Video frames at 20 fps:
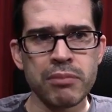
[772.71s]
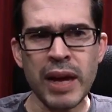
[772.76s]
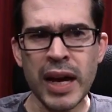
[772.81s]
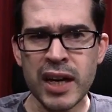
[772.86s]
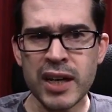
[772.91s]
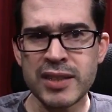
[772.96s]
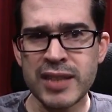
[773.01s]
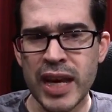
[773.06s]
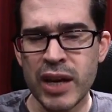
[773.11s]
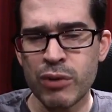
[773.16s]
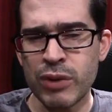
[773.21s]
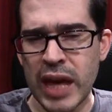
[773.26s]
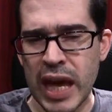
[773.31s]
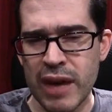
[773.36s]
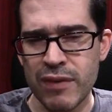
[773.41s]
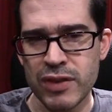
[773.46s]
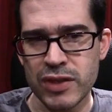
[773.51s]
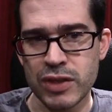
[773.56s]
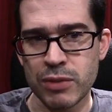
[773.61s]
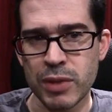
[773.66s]
not going to say who
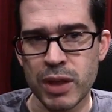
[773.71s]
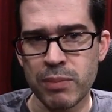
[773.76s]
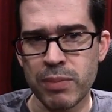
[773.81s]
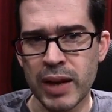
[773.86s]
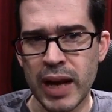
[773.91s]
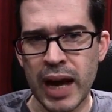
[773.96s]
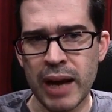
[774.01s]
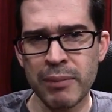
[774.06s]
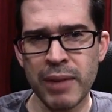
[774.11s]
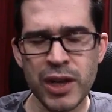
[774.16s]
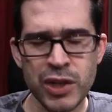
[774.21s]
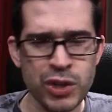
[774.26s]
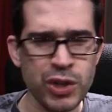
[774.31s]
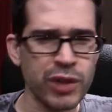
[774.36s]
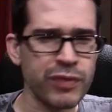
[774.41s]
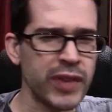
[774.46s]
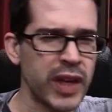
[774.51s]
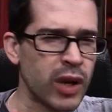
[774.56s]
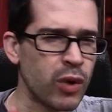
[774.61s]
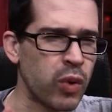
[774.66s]
gave it to me, but I'm not
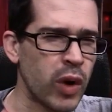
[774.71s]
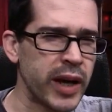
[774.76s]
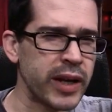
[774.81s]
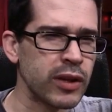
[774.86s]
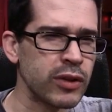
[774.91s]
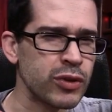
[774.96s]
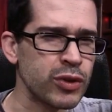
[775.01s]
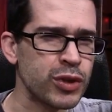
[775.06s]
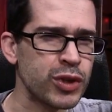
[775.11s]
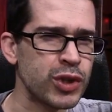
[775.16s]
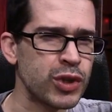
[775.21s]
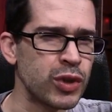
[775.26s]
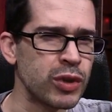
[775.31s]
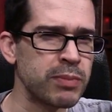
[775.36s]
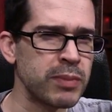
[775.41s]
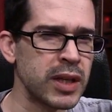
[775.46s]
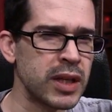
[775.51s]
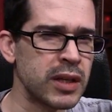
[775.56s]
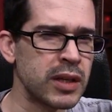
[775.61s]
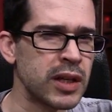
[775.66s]
sure if they quite
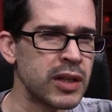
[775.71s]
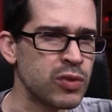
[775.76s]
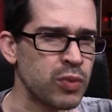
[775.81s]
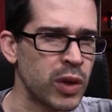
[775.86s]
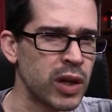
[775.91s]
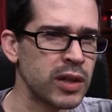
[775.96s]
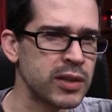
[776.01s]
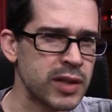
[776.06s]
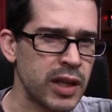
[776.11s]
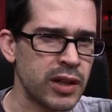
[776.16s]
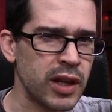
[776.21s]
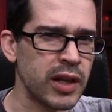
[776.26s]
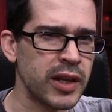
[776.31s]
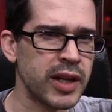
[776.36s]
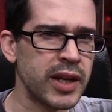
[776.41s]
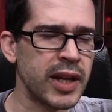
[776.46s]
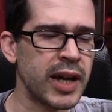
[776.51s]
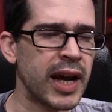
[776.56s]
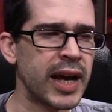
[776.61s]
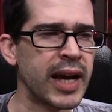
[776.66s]
understood me as well as they thought
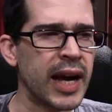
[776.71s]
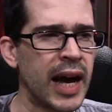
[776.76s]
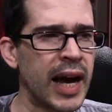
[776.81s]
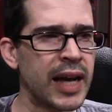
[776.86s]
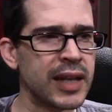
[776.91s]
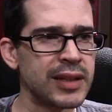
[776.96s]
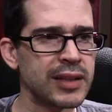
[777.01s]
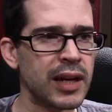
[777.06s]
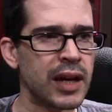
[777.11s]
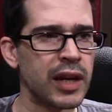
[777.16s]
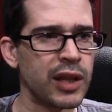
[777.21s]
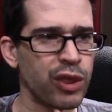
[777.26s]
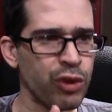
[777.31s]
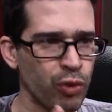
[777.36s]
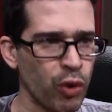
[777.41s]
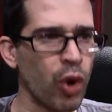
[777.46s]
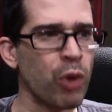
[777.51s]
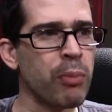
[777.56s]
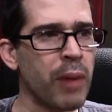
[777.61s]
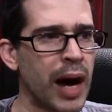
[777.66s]
they did. I got uh,
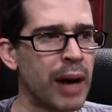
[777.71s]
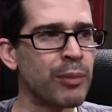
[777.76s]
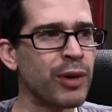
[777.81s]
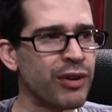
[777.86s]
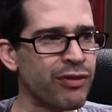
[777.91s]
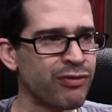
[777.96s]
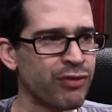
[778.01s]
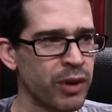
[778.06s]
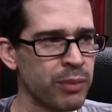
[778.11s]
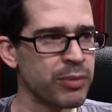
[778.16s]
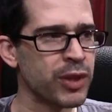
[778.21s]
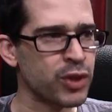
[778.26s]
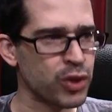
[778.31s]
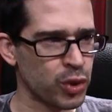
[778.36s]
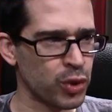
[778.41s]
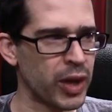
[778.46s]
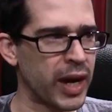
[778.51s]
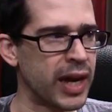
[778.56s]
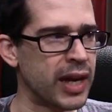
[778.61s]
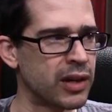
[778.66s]
Throw Mama from the
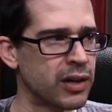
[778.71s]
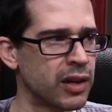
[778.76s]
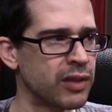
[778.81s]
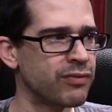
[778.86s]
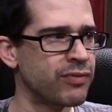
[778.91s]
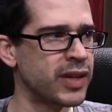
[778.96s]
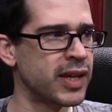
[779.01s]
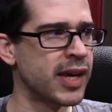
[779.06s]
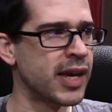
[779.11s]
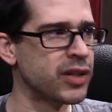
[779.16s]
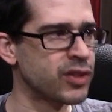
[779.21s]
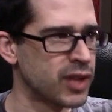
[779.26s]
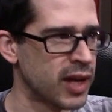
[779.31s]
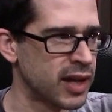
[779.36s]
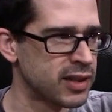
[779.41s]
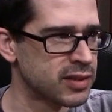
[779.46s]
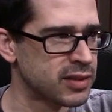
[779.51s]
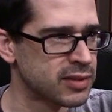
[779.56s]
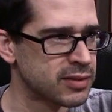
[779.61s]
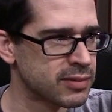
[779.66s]
Train on
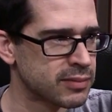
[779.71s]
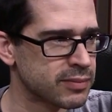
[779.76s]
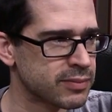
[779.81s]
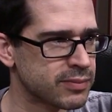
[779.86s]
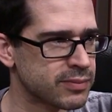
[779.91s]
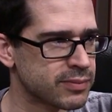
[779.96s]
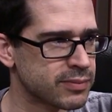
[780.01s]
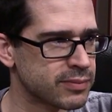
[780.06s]
VHS.